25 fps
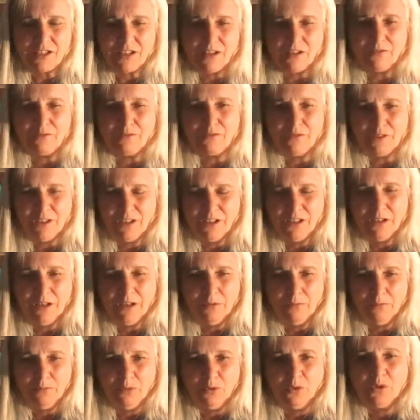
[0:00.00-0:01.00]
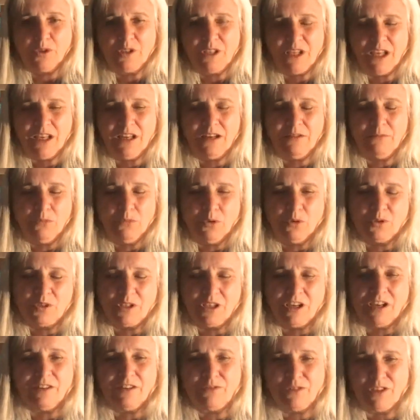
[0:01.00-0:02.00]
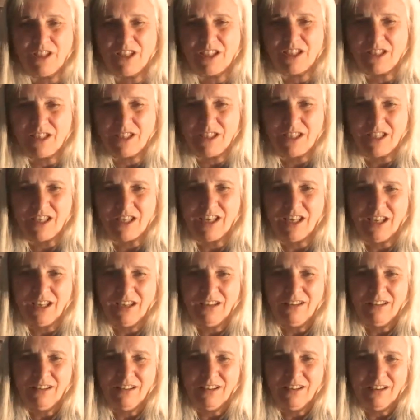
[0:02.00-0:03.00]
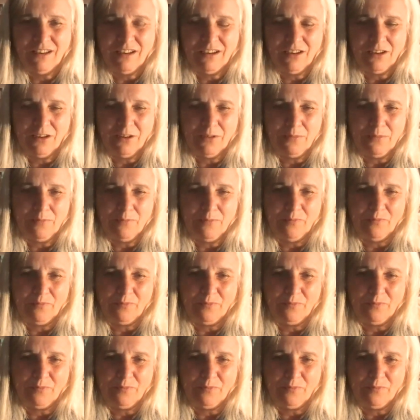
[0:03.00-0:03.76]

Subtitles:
I've brought in more diversity. So